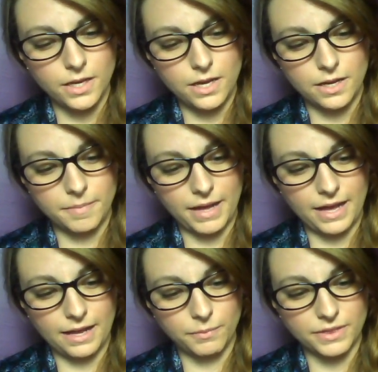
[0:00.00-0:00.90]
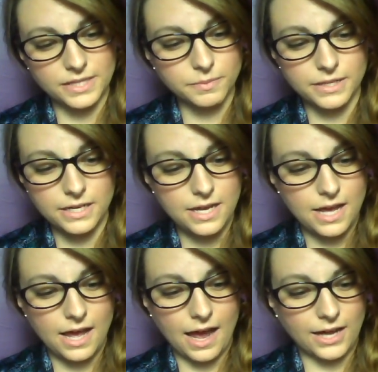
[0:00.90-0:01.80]
And with this one,
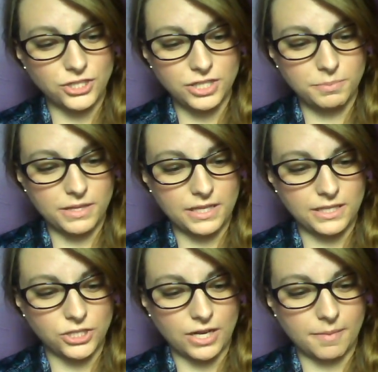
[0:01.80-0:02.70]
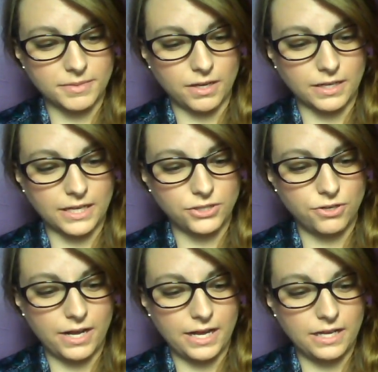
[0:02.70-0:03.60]
I just put these jams on
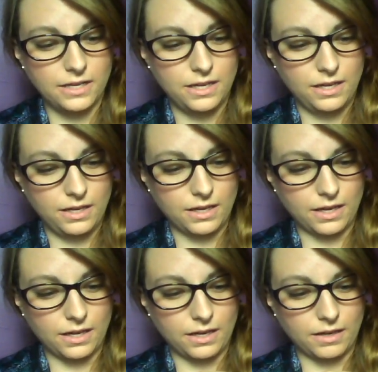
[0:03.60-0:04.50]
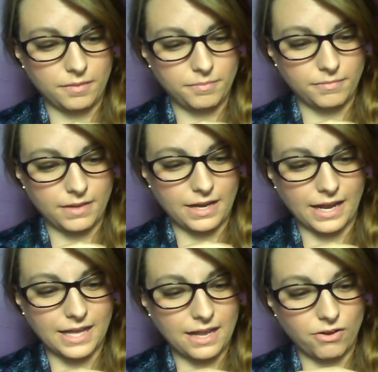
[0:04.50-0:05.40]
yesterday, and
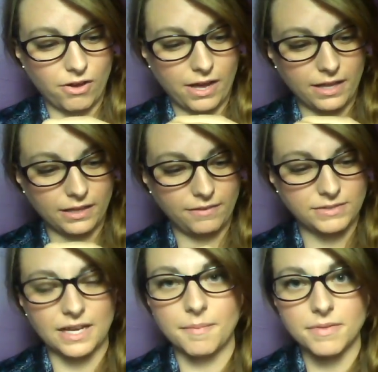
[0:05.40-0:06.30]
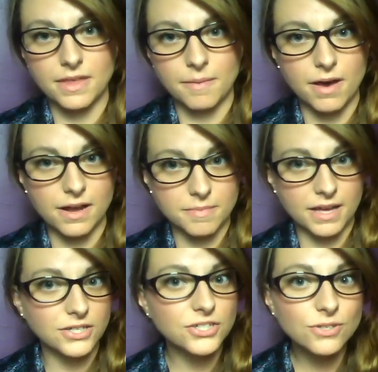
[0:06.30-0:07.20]
I cannot lift up that bottom
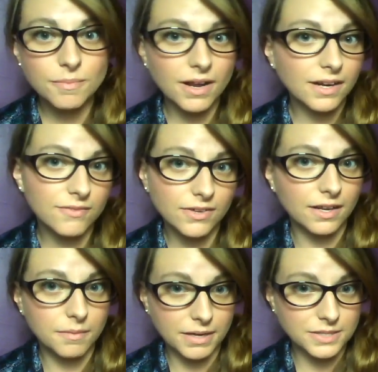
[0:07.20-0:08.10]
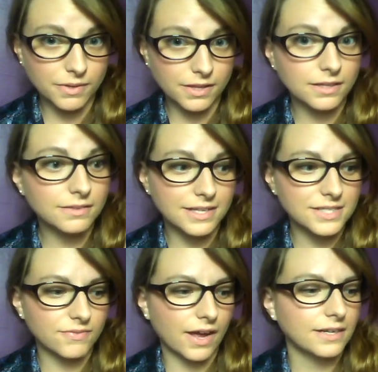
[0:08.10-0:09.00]
edge, so I'm not even going to mess with it.
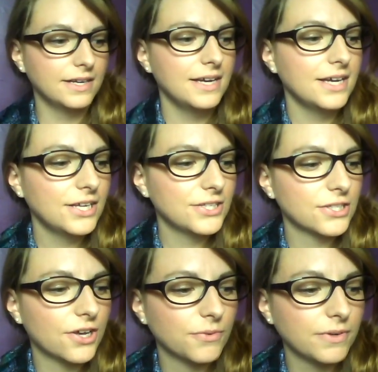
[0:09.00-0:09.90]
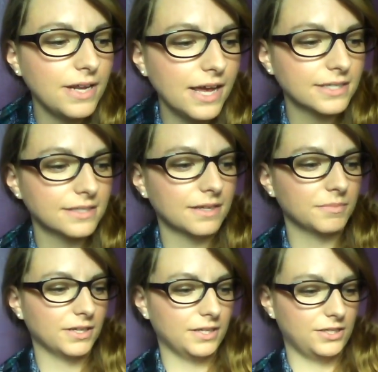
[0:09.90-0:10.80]
That's fine. So next what I'm
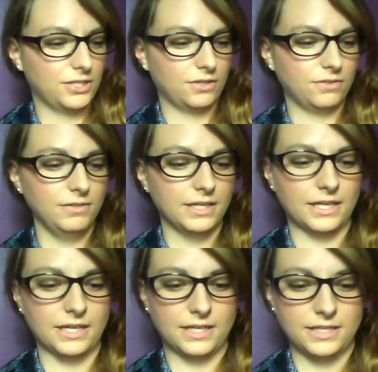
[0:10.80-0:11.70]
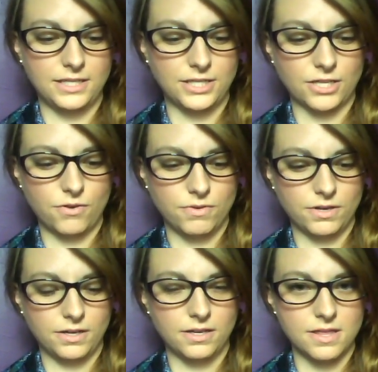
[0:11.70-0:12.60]
going to do is
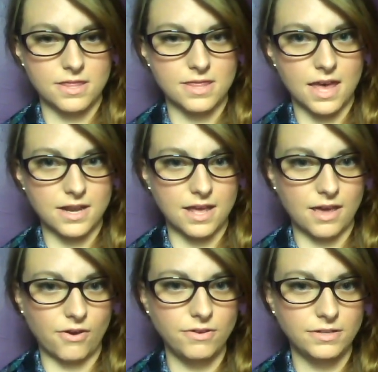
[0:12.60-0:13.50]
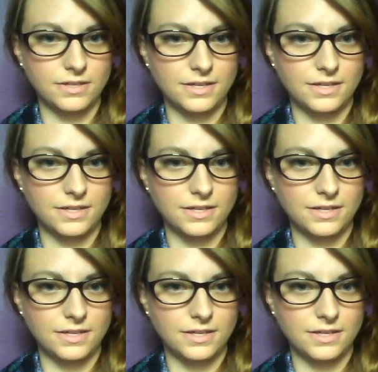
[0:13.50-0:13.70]
soak that nail